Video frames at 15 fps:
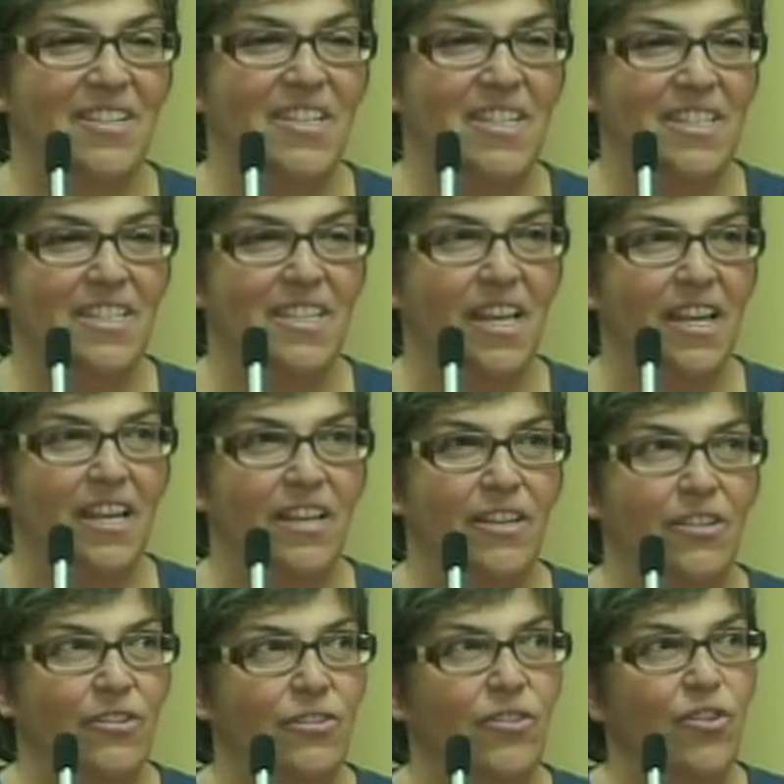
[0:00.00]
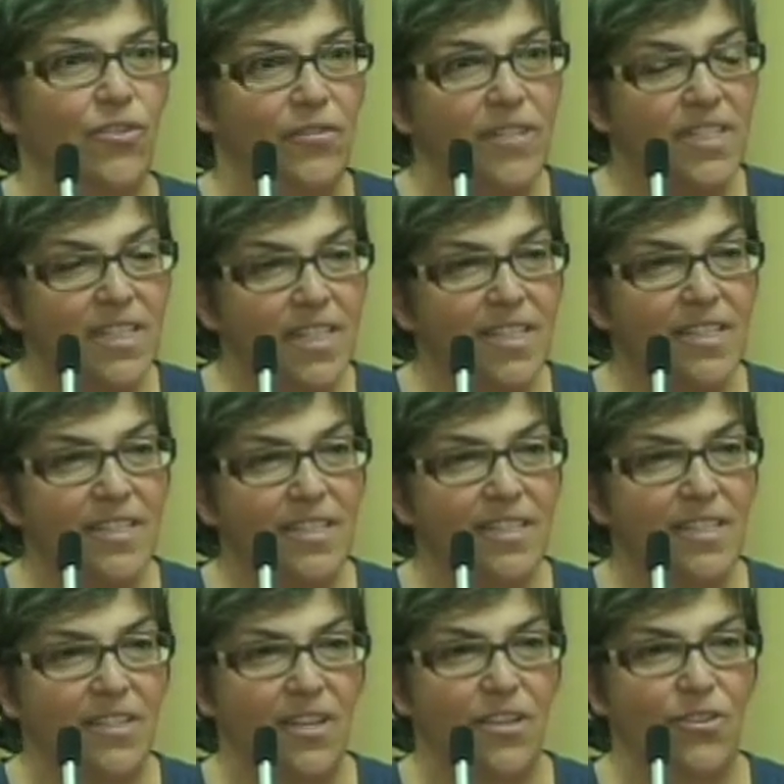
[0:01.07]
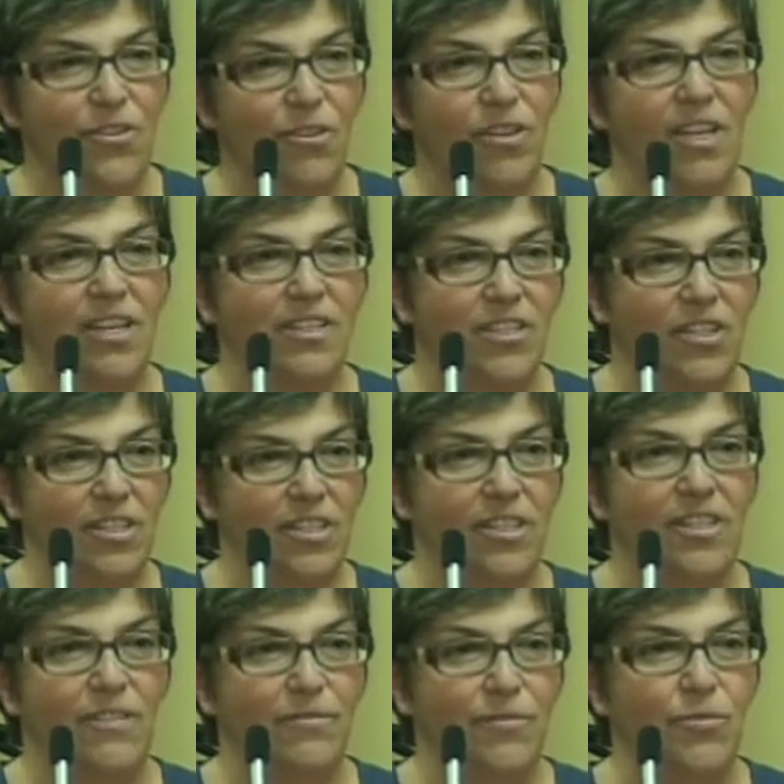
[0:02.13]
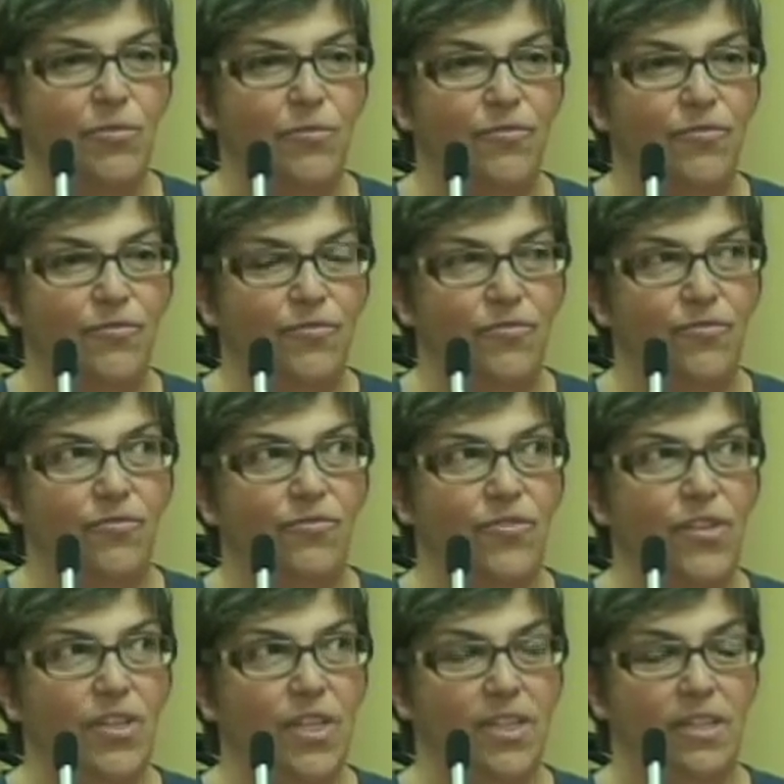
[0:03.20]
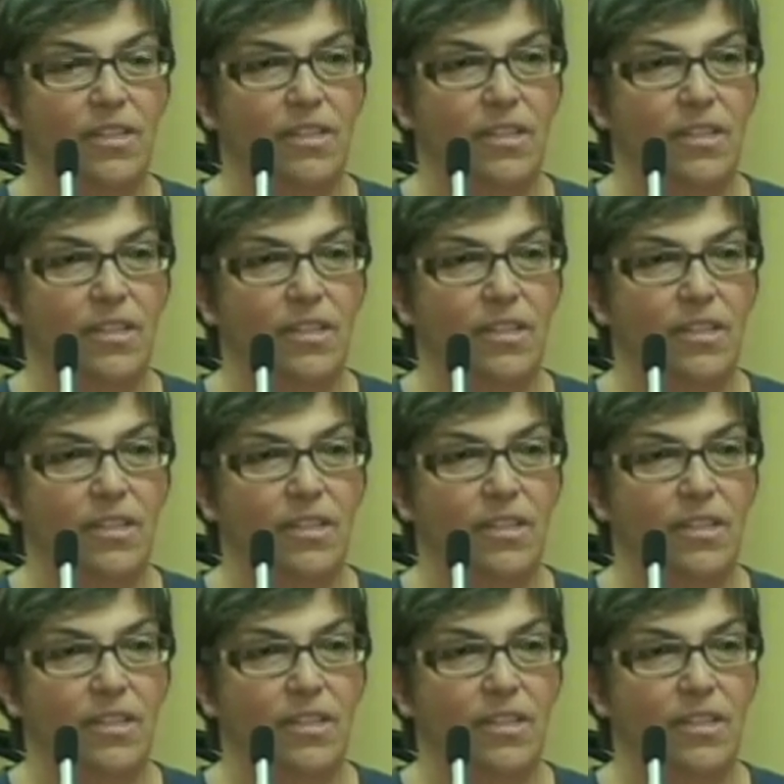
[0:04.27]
This nervousness that I thought, it just, if you feel it